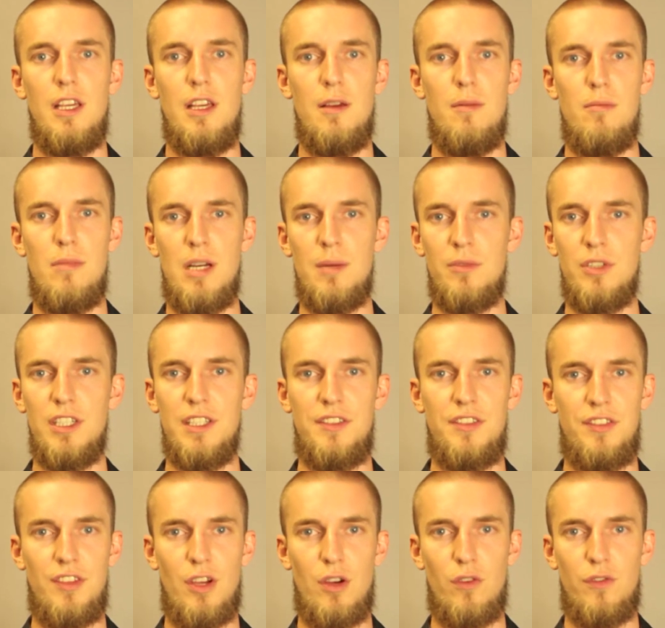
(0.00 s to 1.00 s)
memory
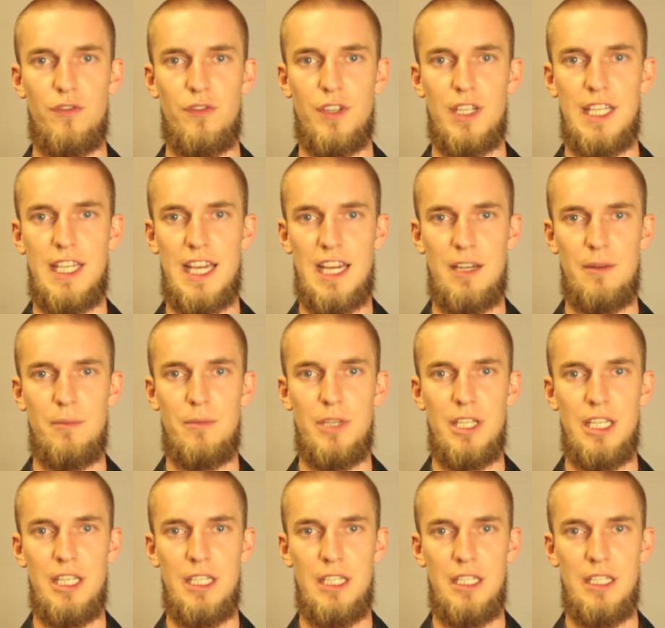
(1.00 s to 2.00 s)
itself can
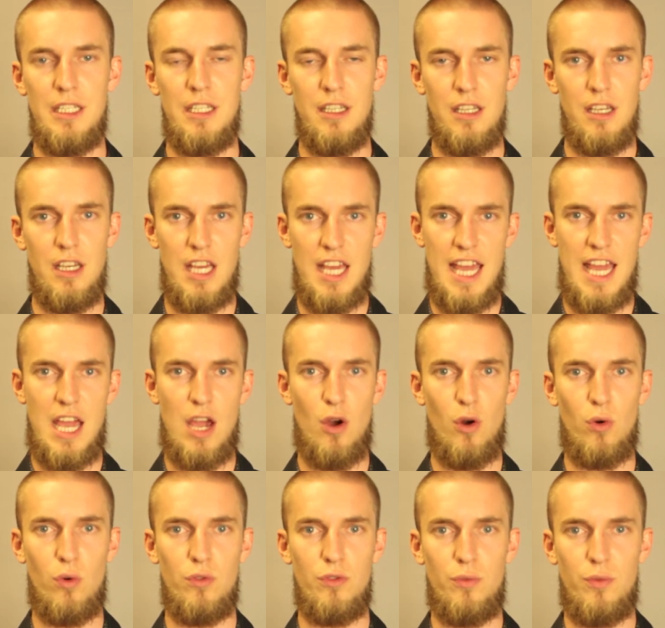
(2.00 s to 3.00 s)
be
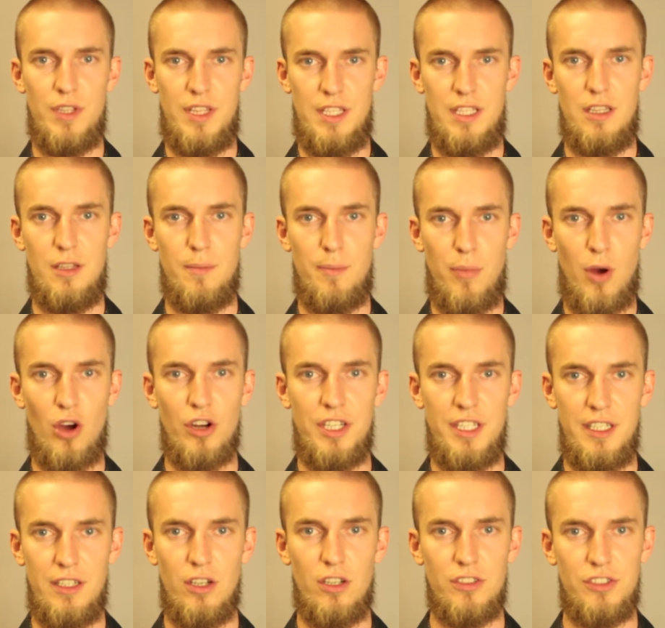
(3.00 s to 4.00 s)
held within the
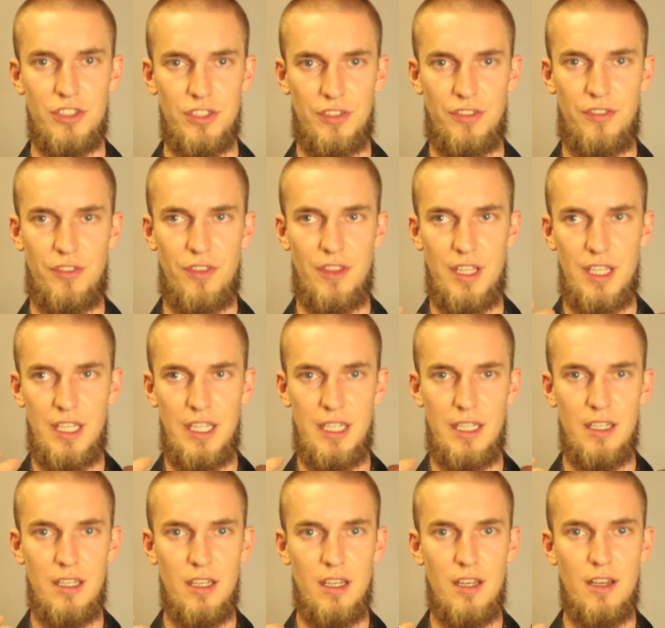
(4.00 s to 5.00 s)
body, not just
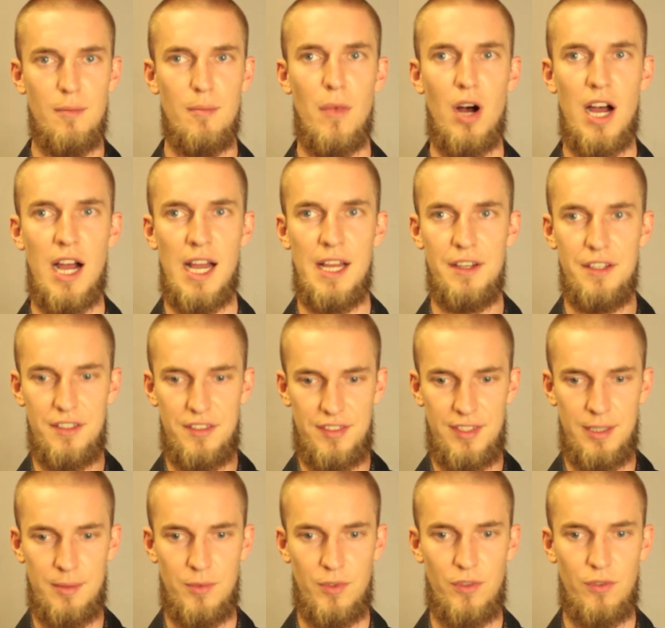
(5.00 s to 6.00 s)
the mind. It
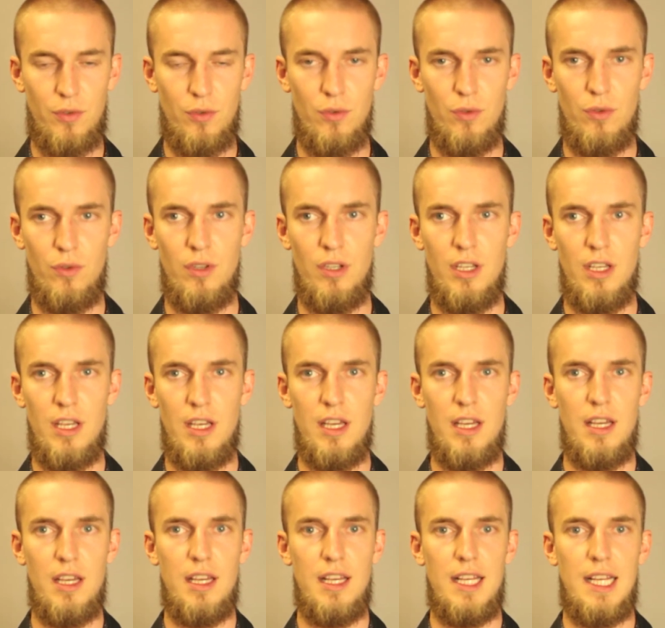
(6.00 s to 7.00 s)
seems to
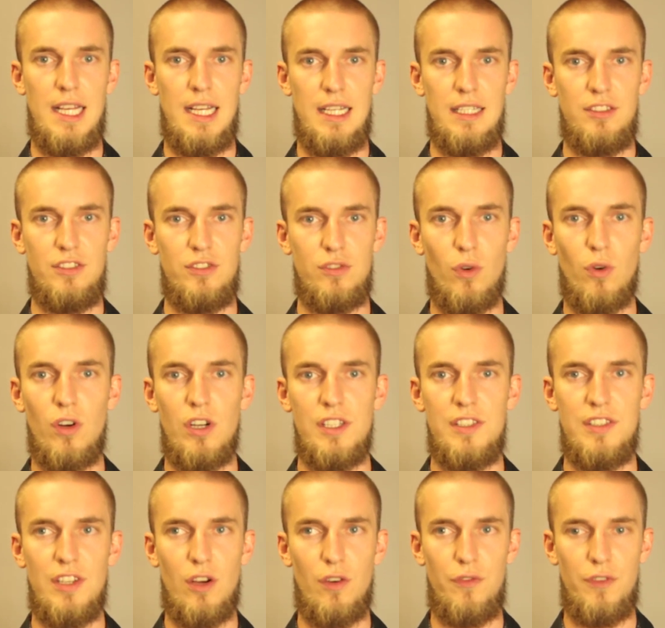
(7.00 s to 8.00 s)
store
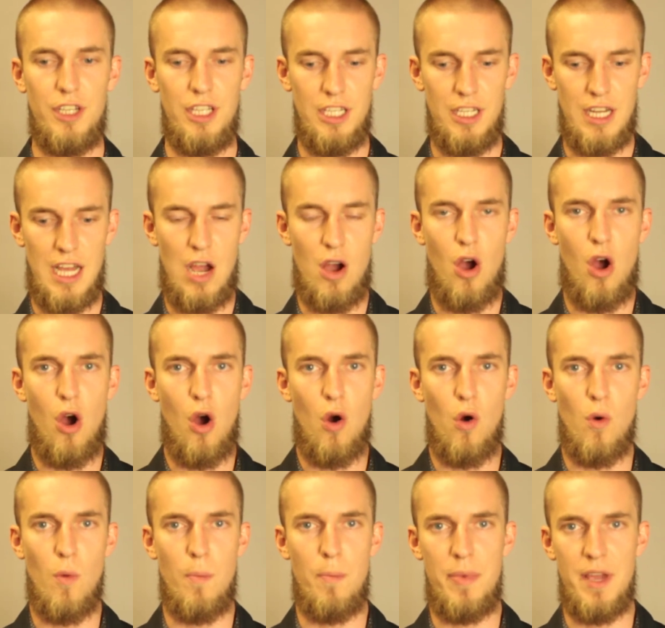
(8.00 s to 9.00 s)
itself in our
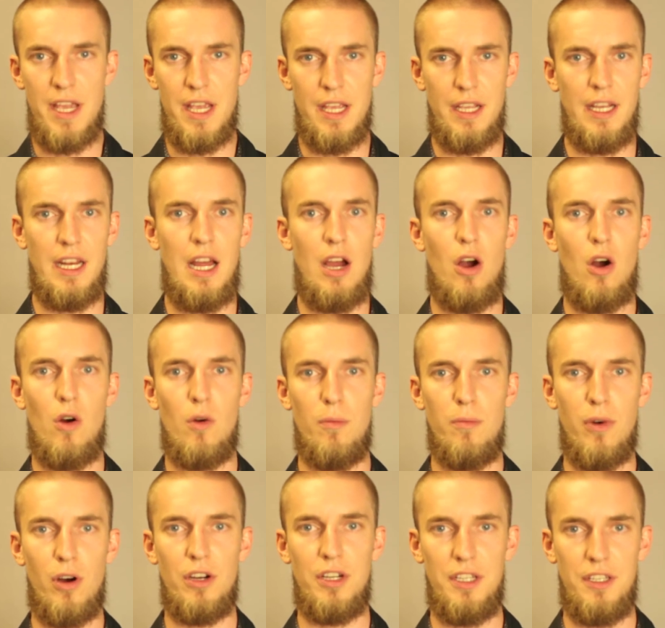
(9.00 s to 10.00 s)
whole being, in our whole
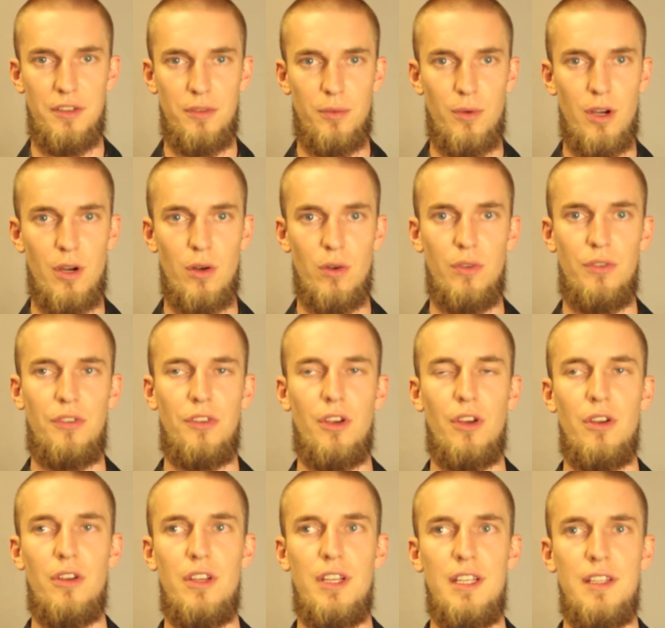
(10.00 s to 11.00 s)
body as well.
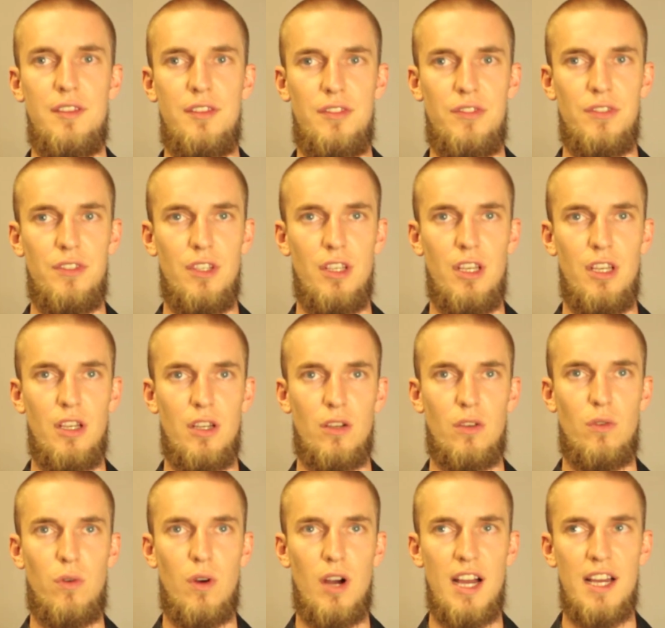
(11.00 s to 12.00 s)
So it's
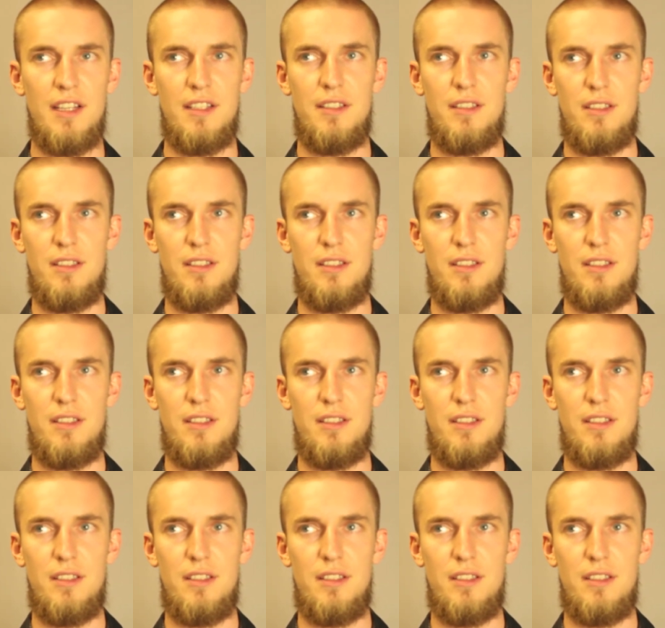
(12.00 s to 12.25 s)
quite